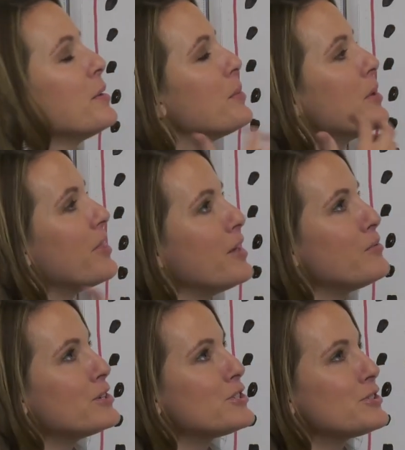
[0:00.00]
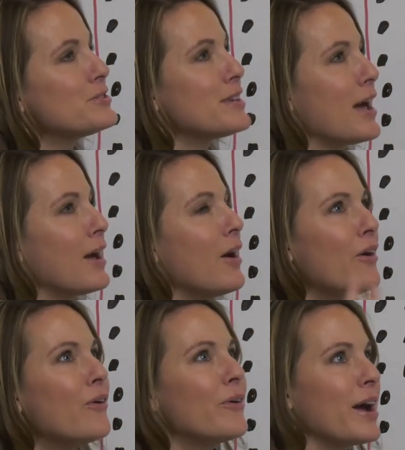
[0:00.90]
but then once you say,
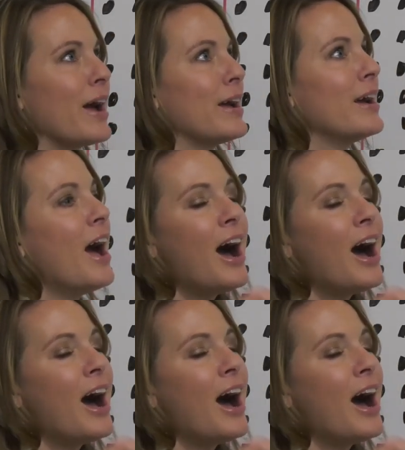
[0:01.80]
oh, okay,